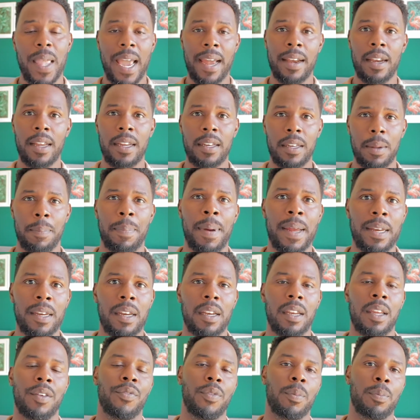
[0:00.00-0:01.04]
and
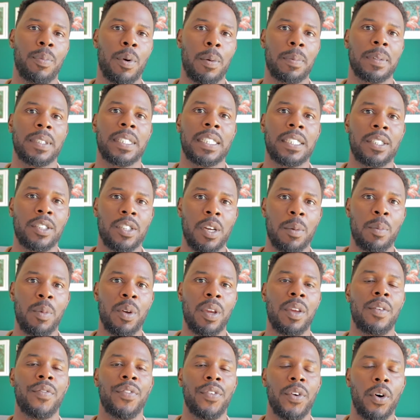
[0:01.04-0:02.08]
independently from property. So I'm
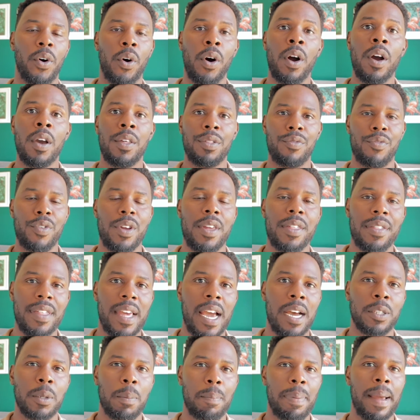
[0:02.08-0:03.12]
looking for
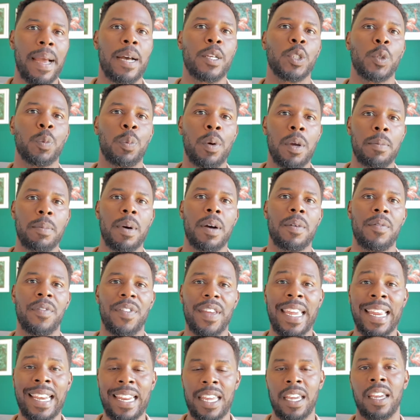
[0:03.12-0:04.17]
£3,000 per
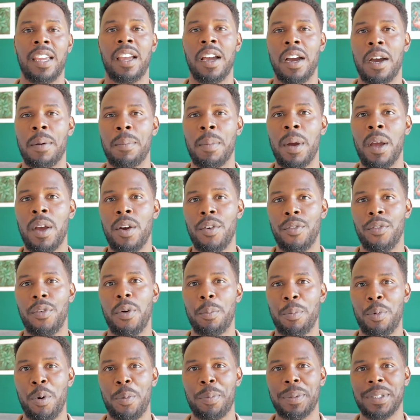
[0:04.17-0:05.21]
month in income
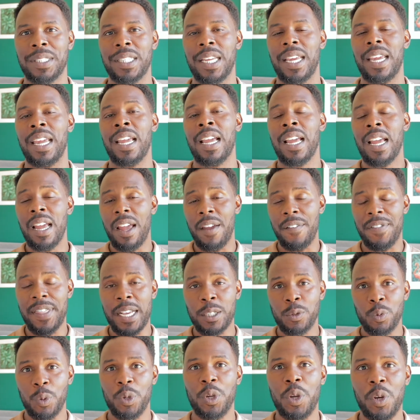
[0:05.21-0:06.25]
from property. If
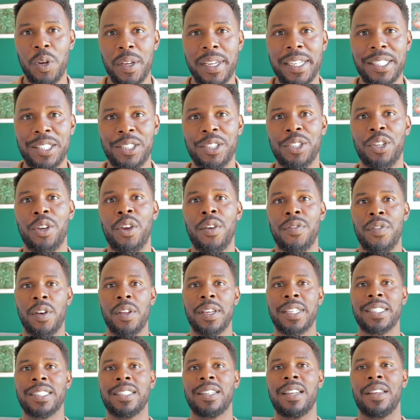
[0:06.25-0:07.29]
that's what you're looking to do, if you're
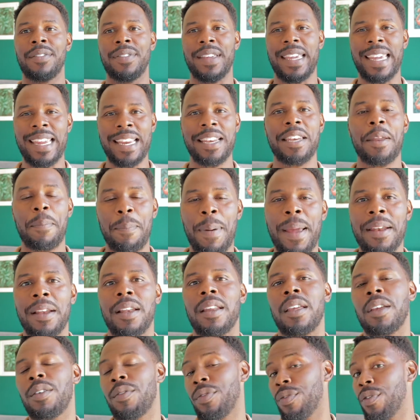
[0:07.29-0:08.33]
looking to live
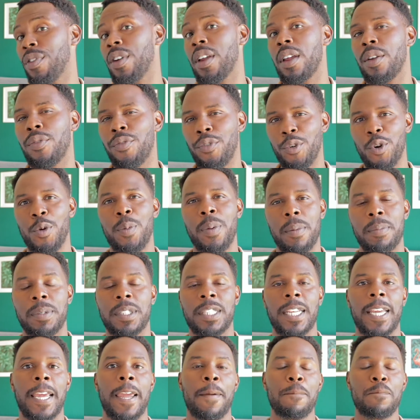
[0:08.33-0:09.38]
independently and free through
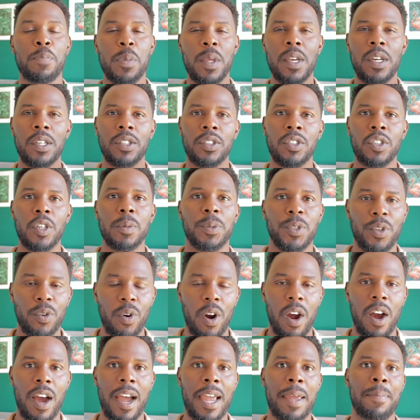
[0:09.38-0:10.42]
property,
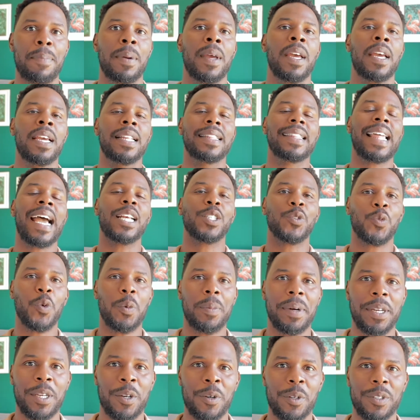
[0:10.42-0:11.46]
subscribe. That's what
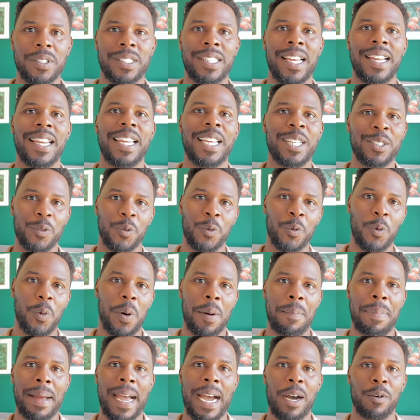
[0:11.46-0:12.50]
my content is all
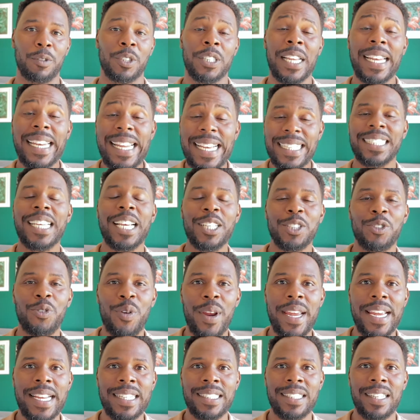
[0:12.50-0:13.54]
about. So let's get
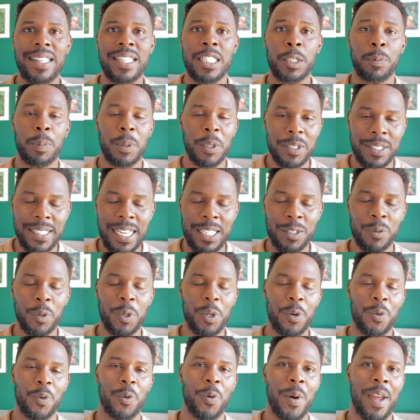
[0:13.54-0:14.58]
straight into this, because that's
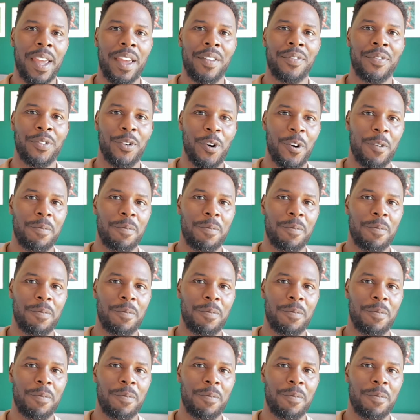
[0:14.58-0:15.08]
what you're all here for.